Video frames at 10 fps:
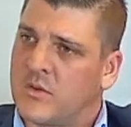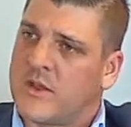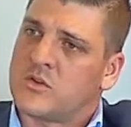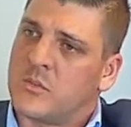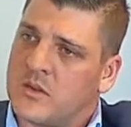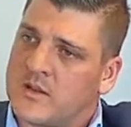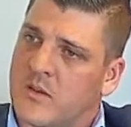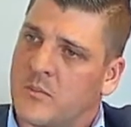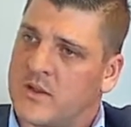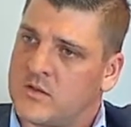For that to be
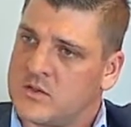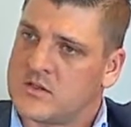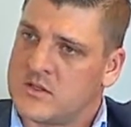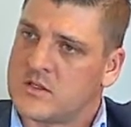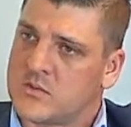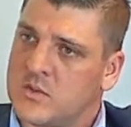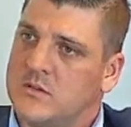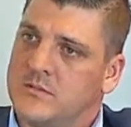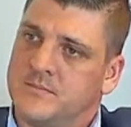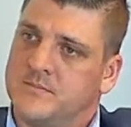tailor-made to his needs as well.